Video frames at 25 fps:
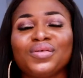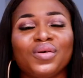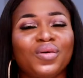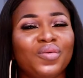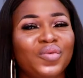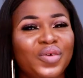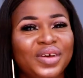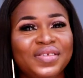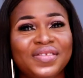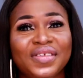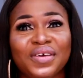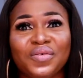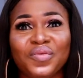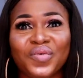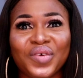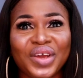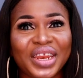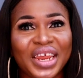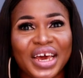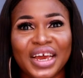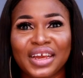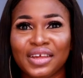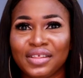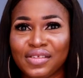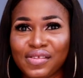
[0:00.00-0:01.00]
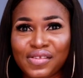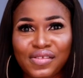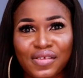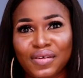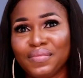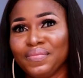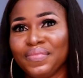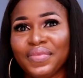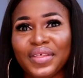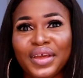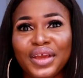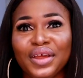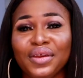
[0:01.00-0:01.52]
always a winner in
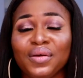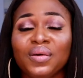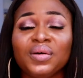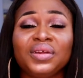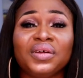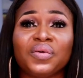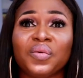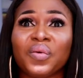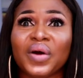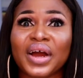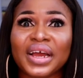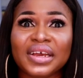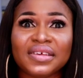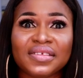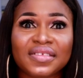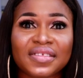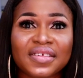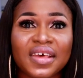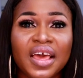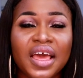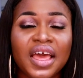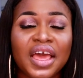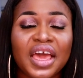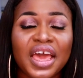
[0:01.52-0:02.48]
something otherwise